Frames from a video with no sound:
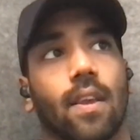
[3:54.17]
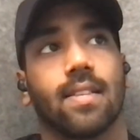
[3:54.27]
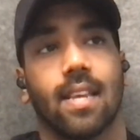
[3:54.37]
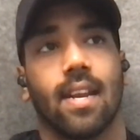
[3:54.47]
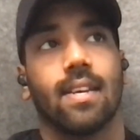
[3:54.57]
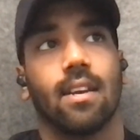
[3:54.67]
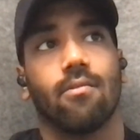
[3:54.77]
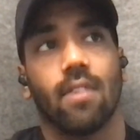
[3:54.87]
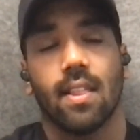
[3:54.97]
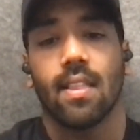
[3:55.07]
things that I
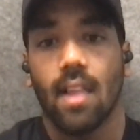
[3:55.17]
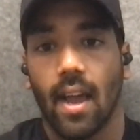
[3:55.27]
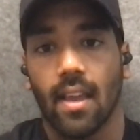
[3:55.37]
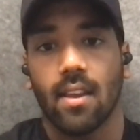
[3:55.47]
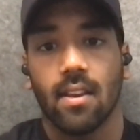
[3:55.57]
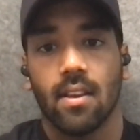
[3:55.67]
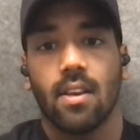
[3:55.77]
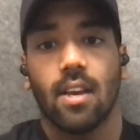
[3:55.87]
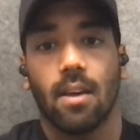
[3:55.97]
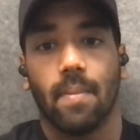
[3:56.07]
didn't really like
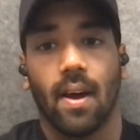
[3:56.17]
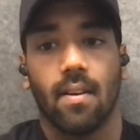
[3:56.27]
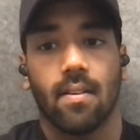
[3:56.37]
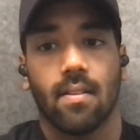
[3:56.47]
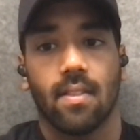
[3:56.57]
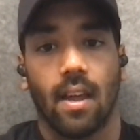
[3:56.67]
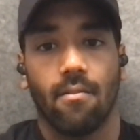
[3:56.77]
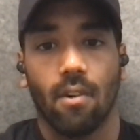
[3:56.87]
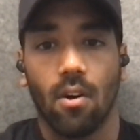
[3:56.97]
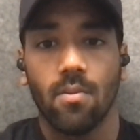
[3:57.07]
about that
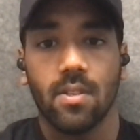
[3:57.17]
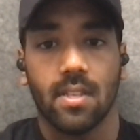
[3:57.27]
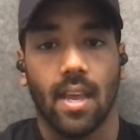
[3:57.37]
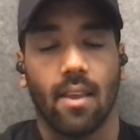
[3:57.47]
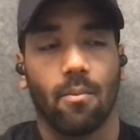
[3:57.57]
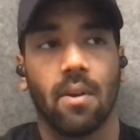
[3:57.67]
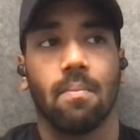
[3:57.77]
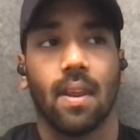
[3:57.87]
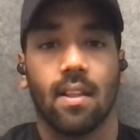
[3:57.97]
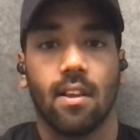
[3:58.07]
role, was like
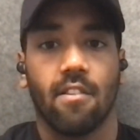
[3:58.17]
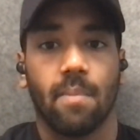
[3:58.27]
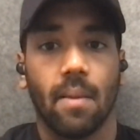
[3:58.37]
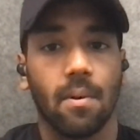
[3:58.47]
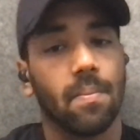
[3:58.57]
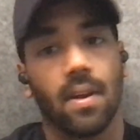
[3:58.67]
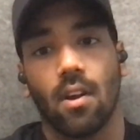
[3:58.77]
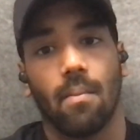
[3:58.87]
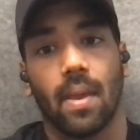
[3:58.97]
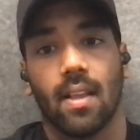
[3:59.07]
we'd meet a lot of people but
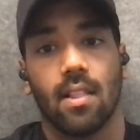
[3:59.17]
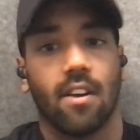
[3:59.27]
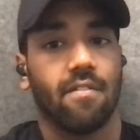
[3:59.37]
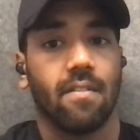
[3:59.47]
not make a lot of